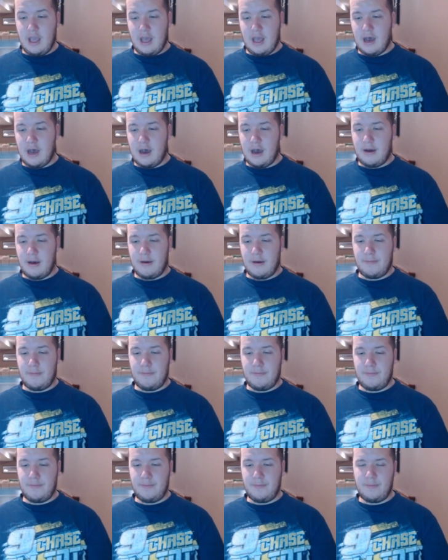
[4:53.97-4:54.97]

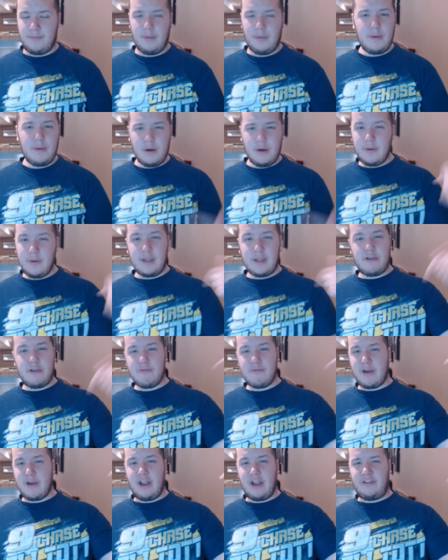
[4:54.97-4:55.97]
Um, let me know what
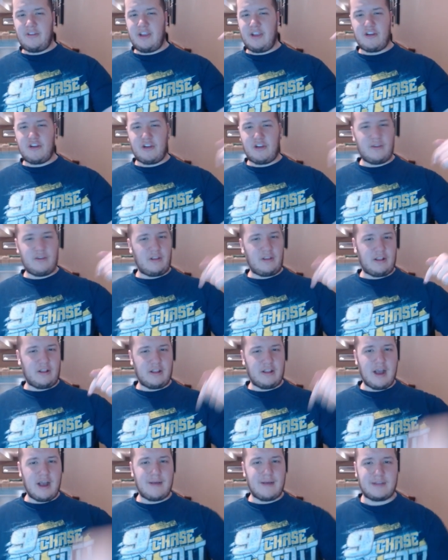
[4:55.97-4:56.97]
your pronunciation is in
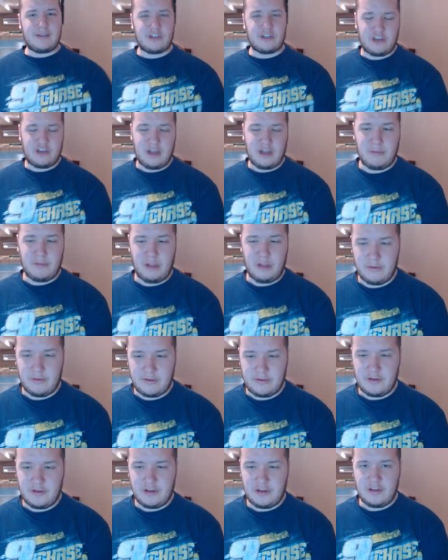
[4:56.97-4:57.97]
the comment section down below.
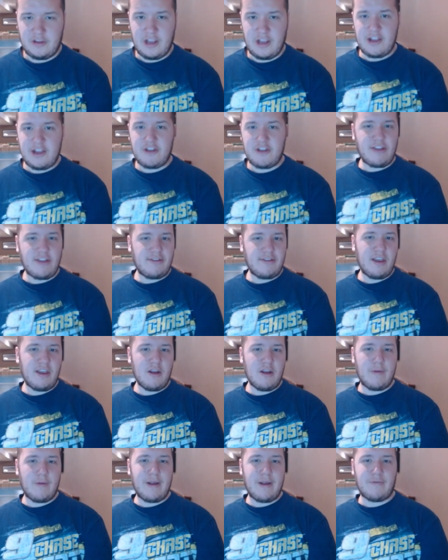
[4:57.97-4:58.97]
Is it, is it jet
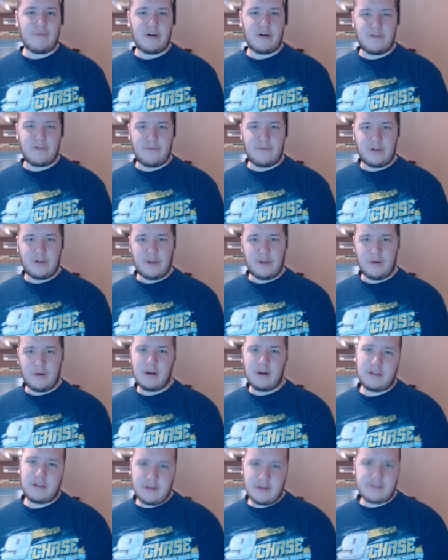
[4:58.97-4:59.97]
ski or wave runner for you? And
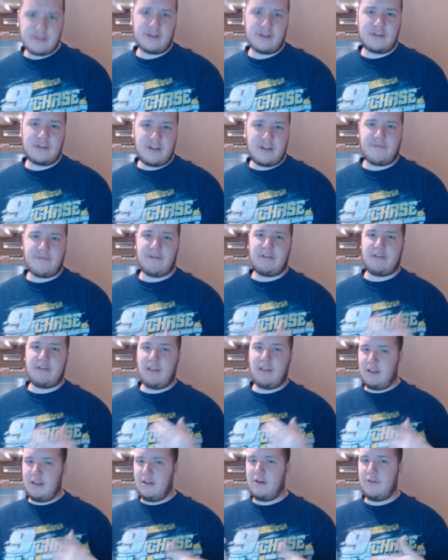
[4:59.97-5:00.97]
there, is there a difference? I'd
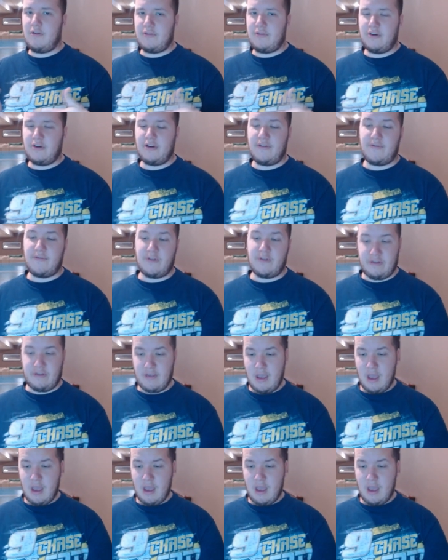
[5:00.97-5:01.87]
like to know, is there a difference?